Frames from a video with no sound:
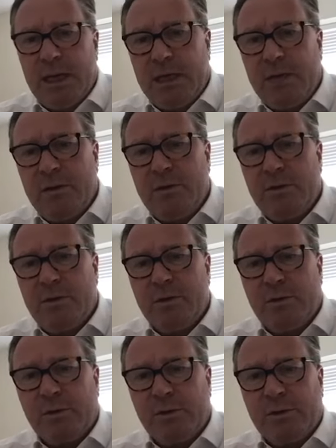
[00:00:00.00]

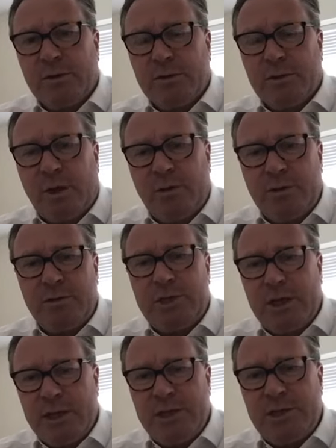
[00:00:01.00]

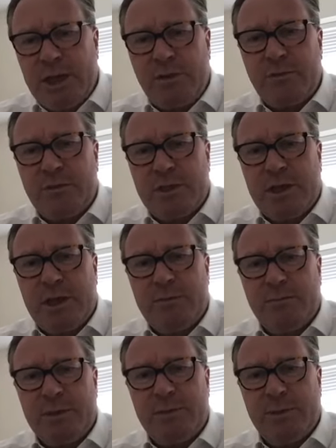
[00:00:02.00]
In general
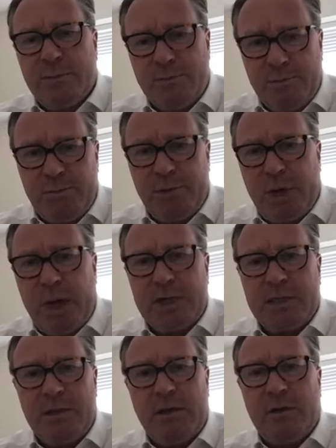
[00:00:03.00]
terms, prior
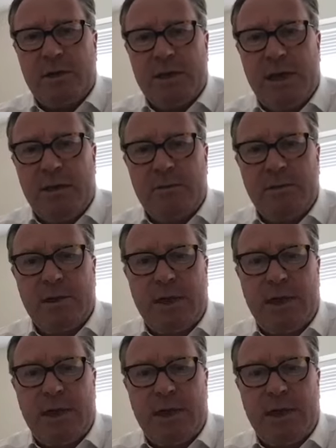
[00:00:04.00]
to lockdown,